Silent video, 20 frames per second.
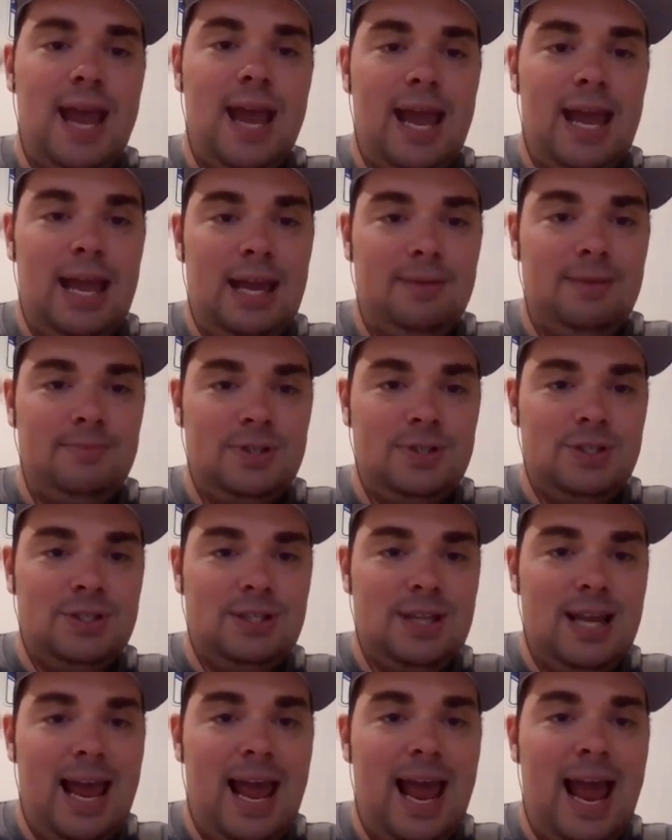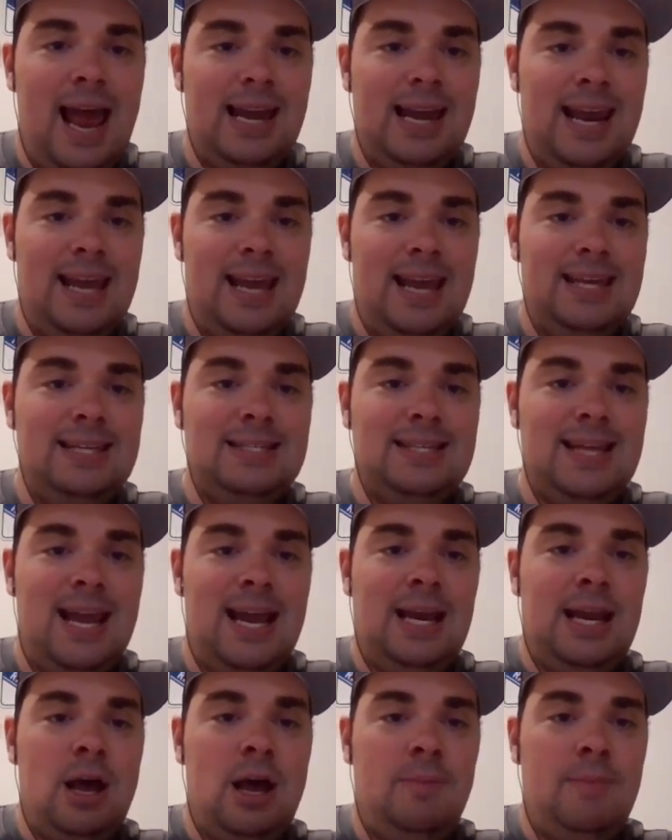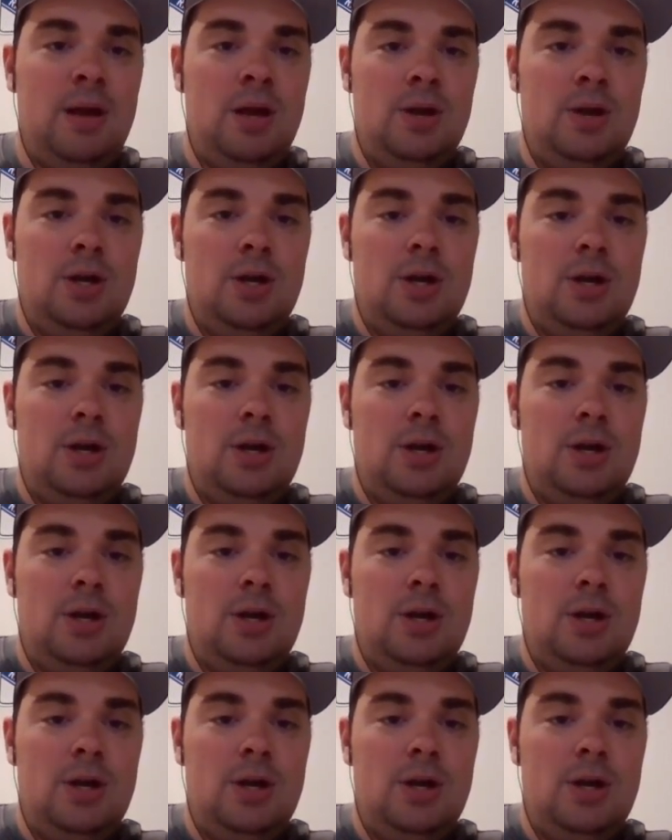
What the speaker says: games at Yankee Stadium